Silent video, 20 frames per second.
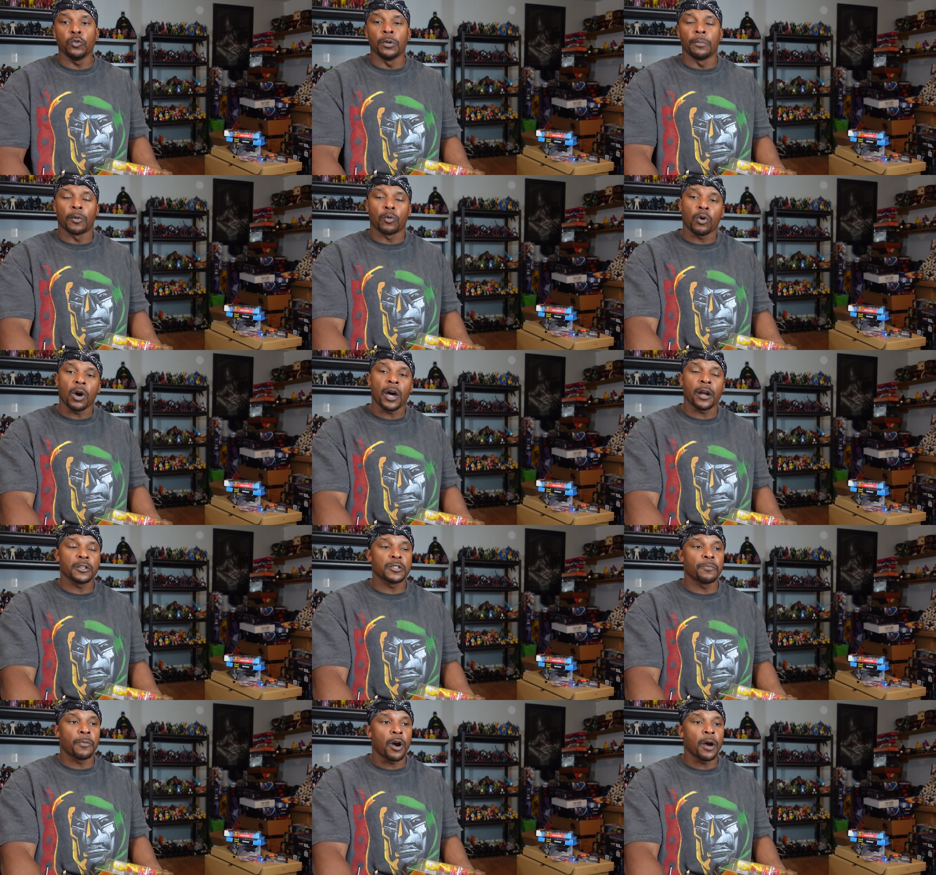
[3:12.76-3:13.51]
the
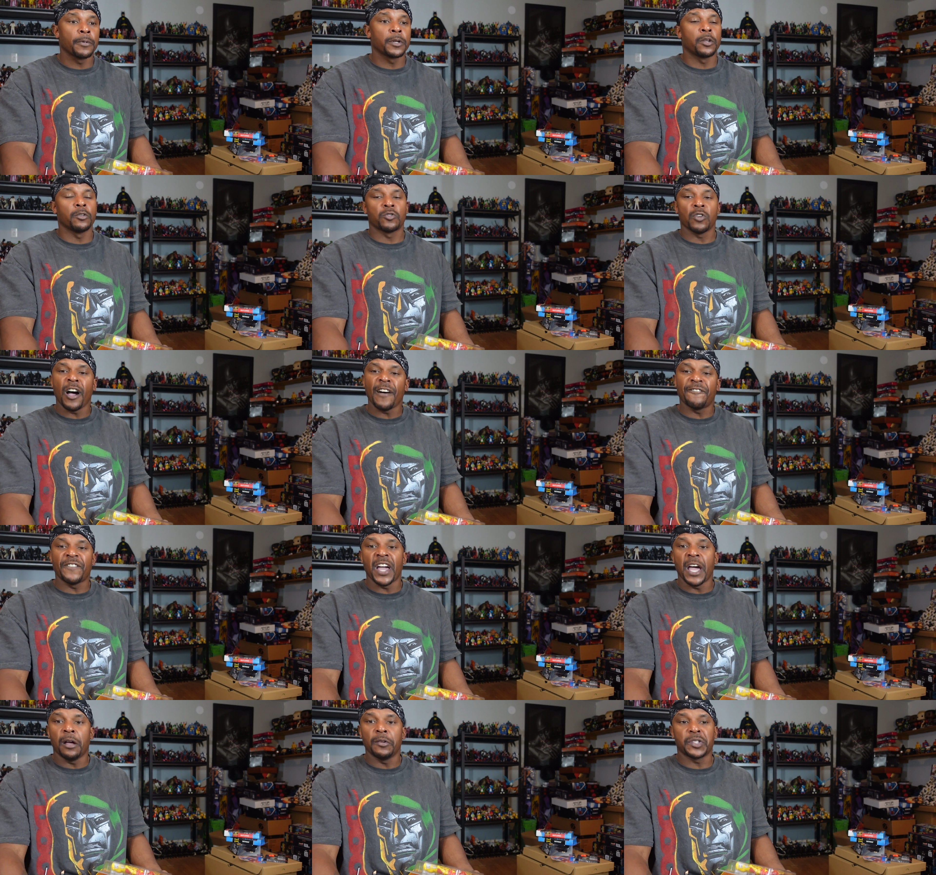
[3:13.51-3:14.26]
Marauders Barbecue. So I
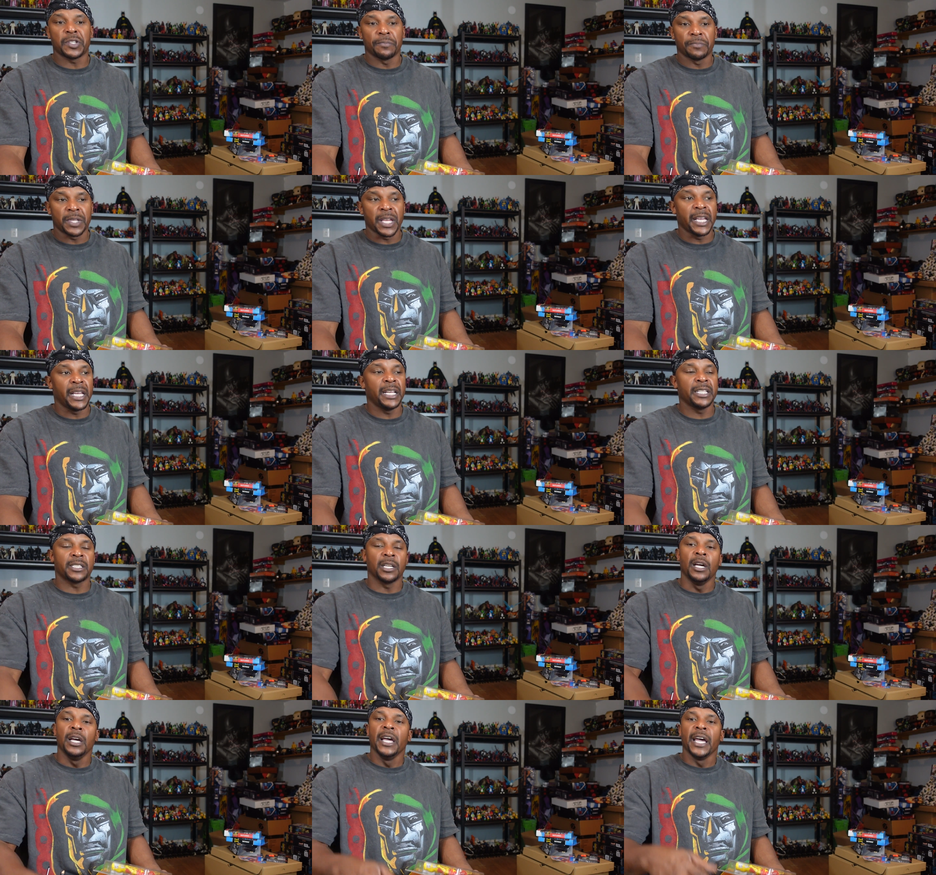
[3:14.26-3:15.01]
found some
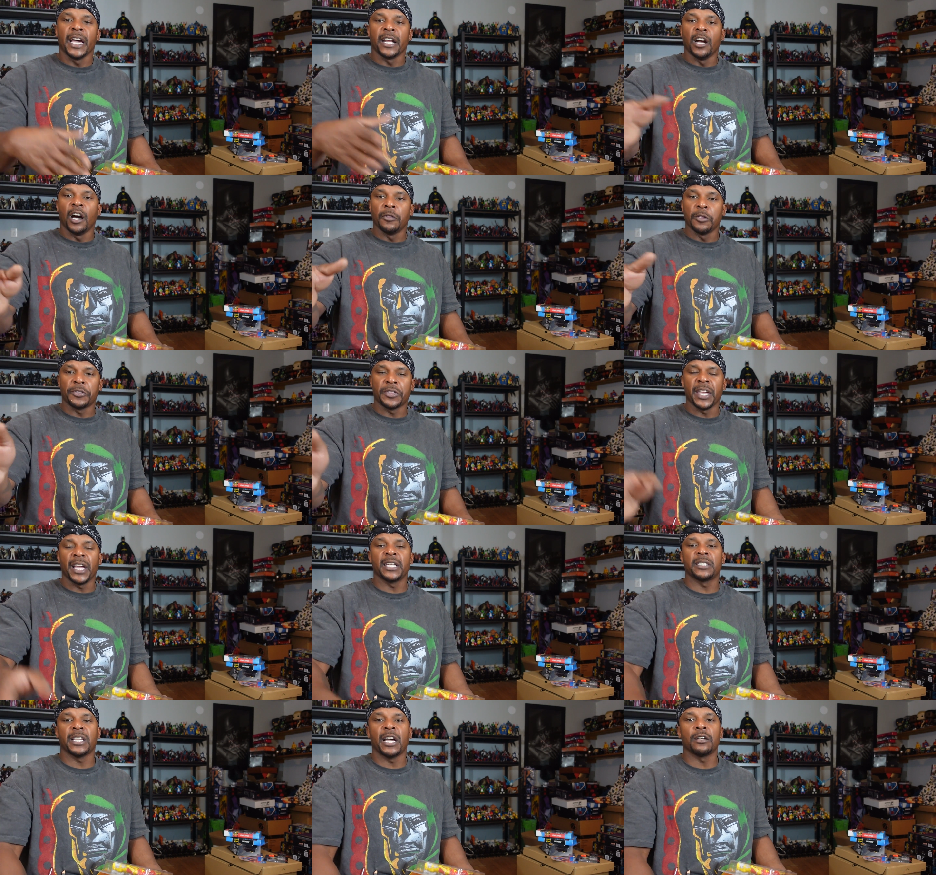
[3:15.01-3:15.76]
things and other
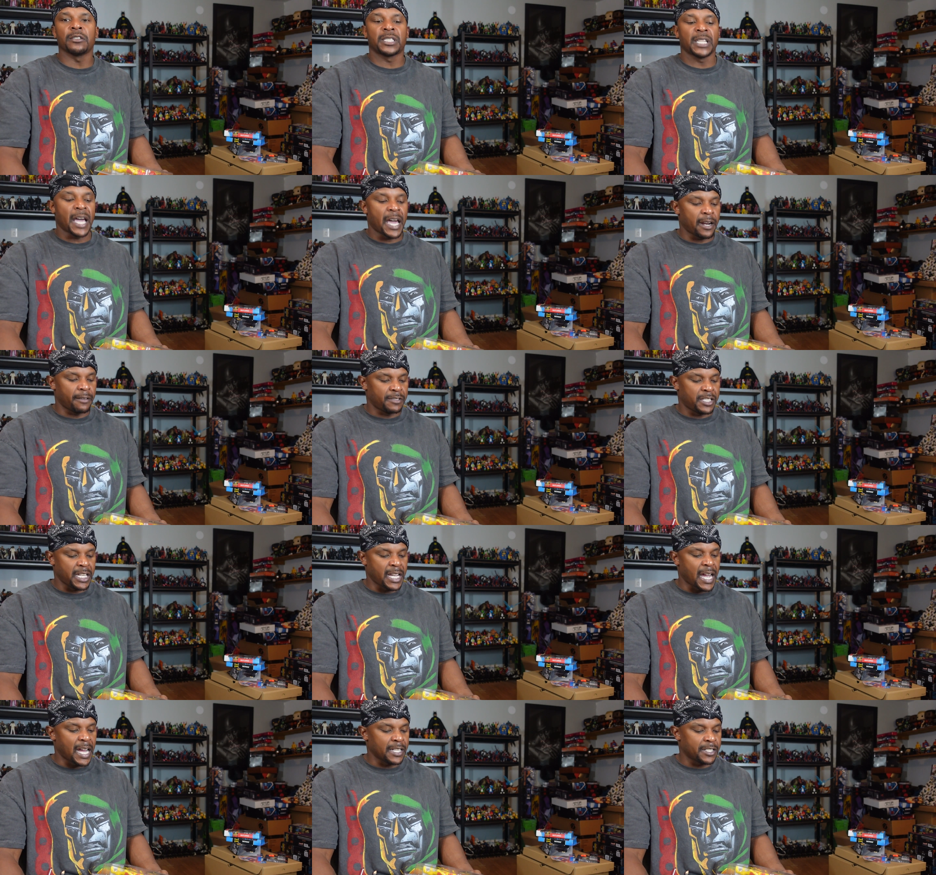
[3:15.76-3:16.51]
things outside of
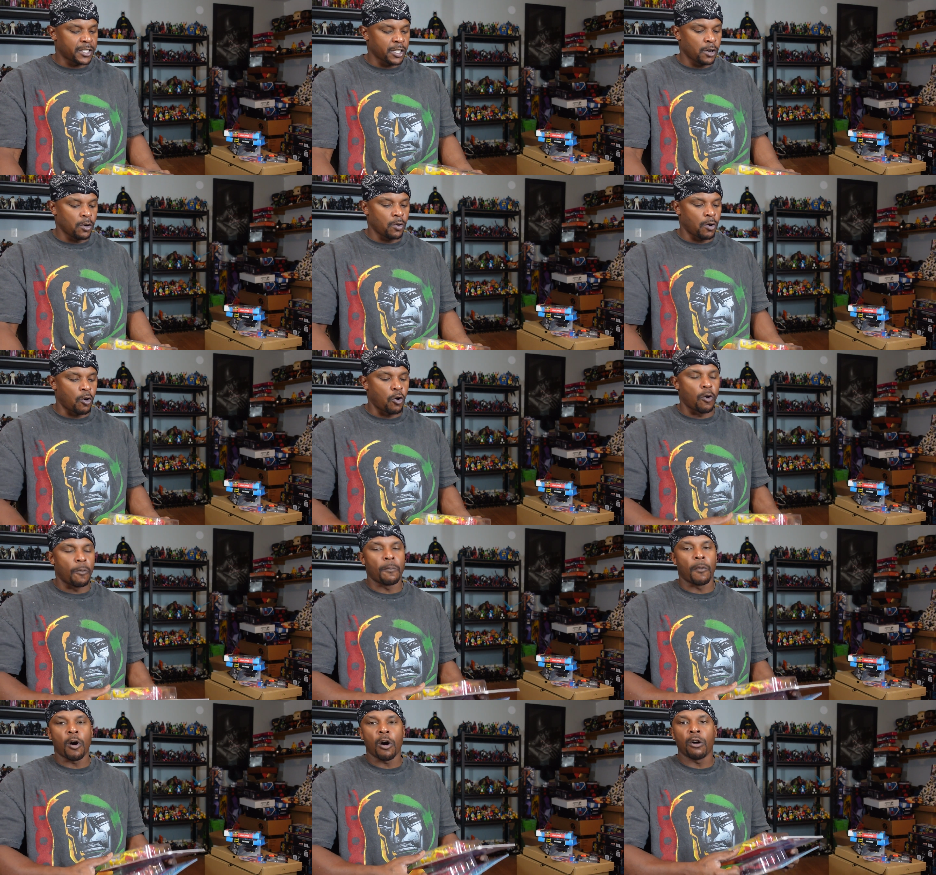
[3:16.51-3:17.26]
G.I. Joe
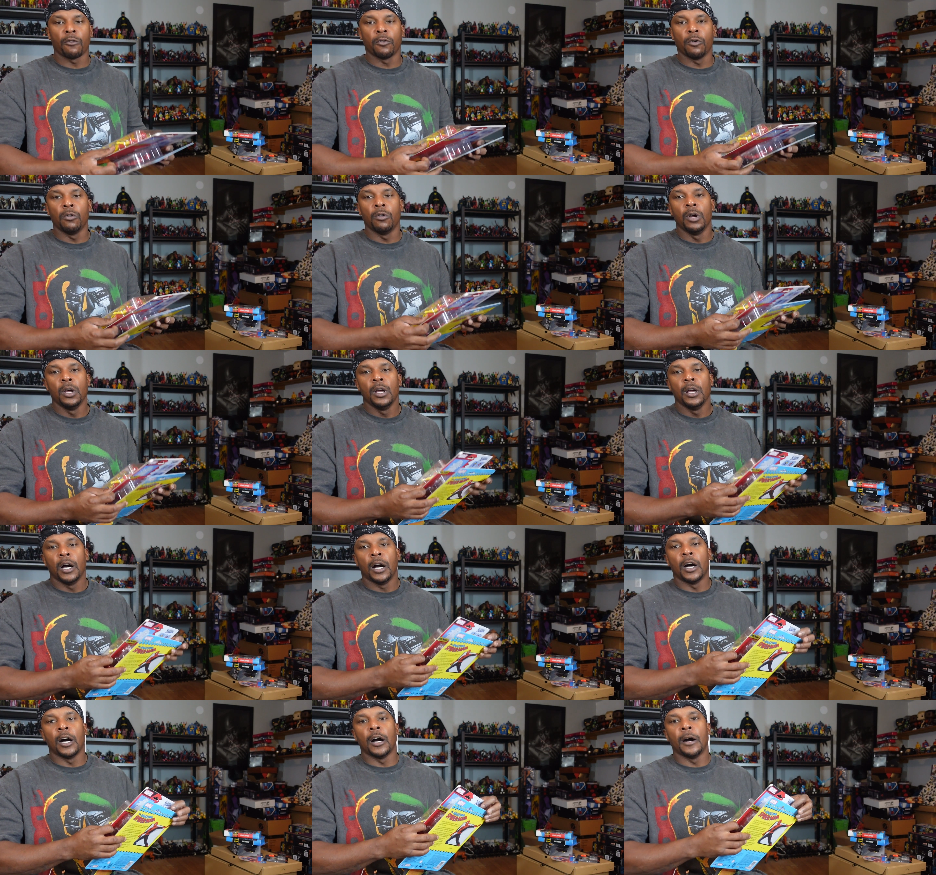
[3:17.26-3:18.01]
or Marvel,
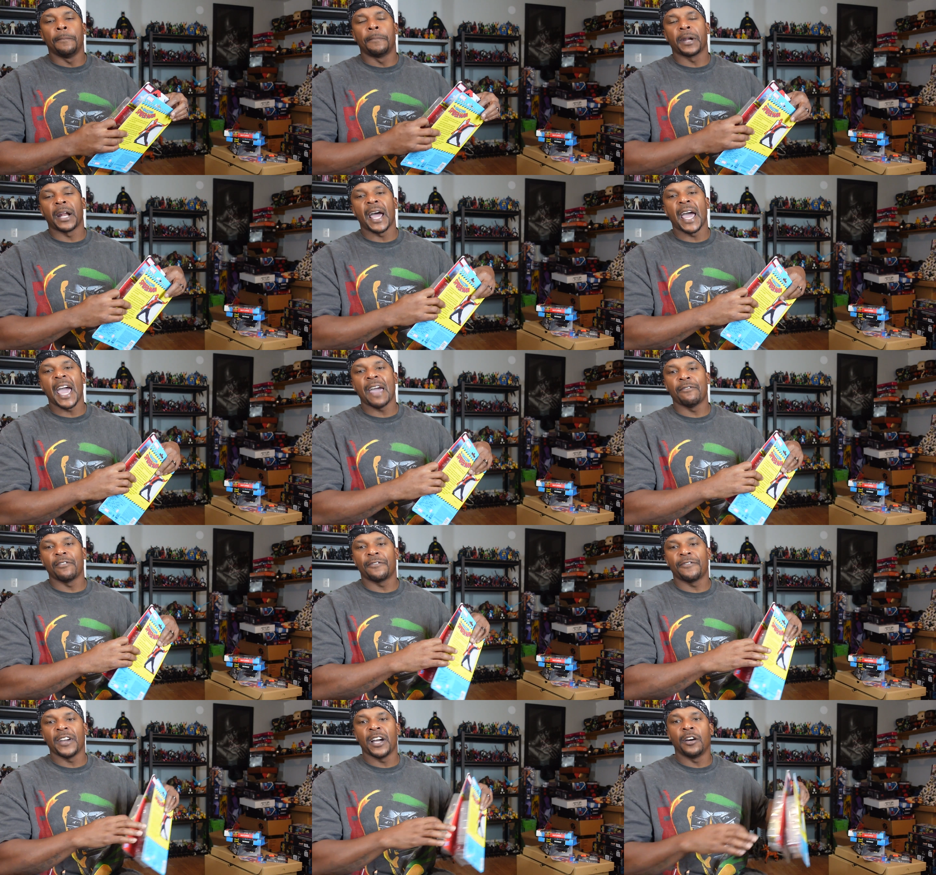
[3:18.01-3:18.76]
but I
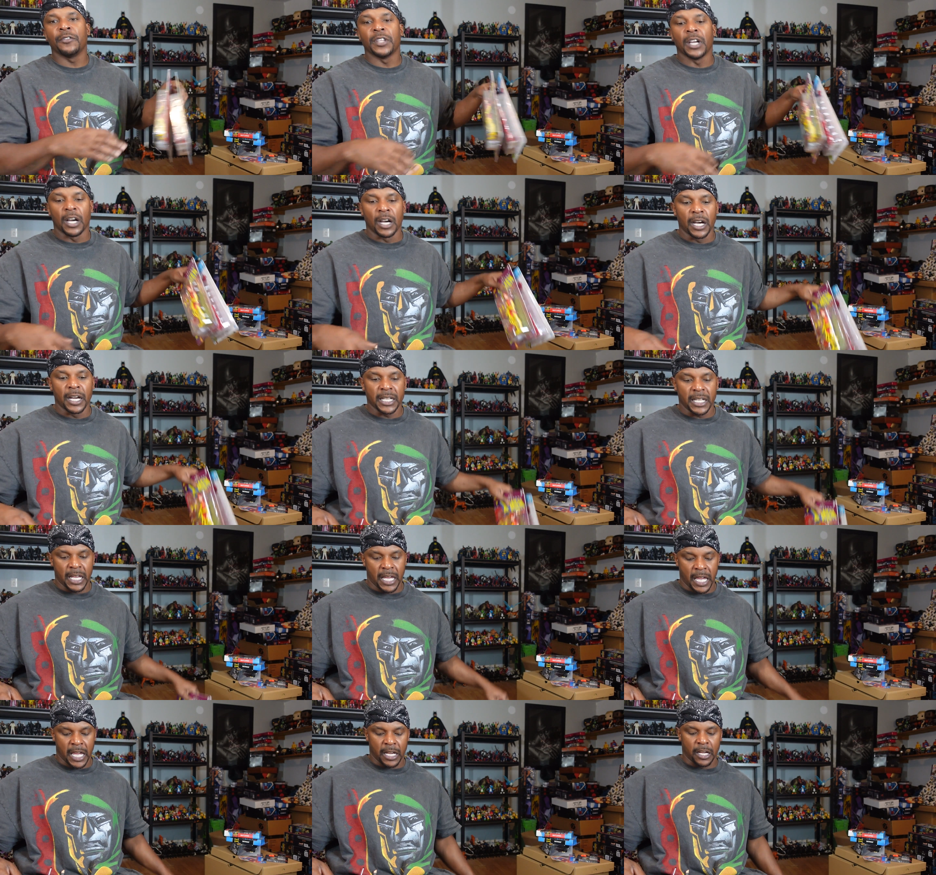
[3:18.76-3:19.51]
haven't found the
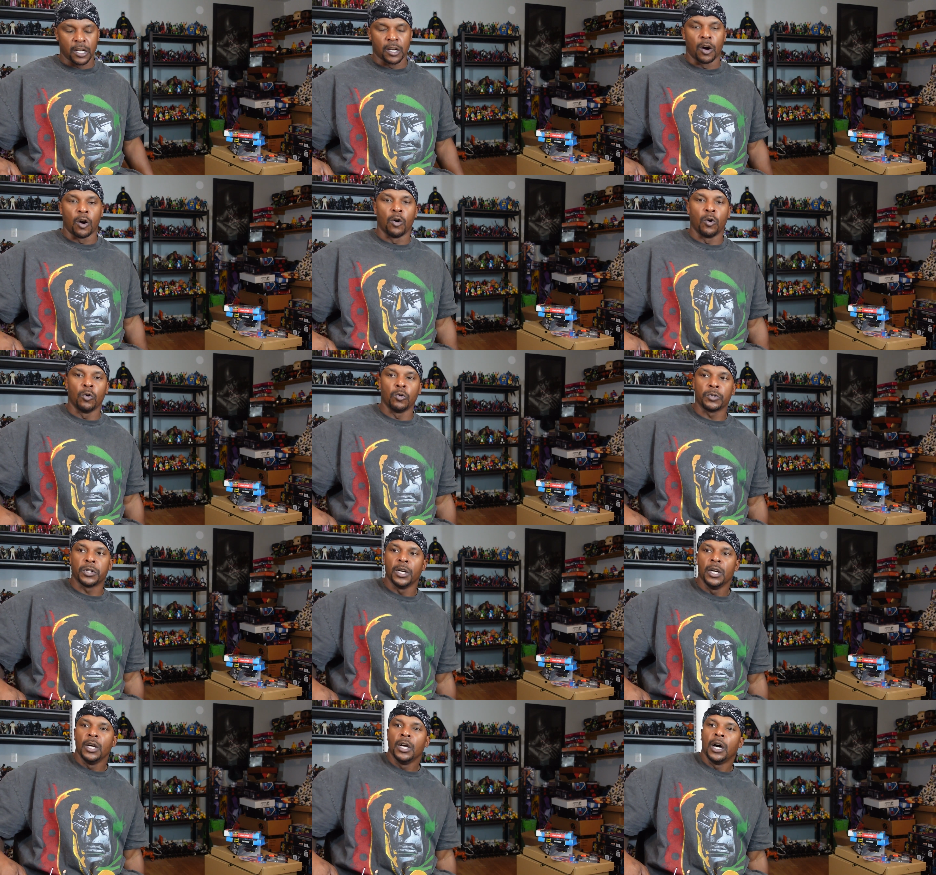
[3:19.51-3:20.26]
honey and gold.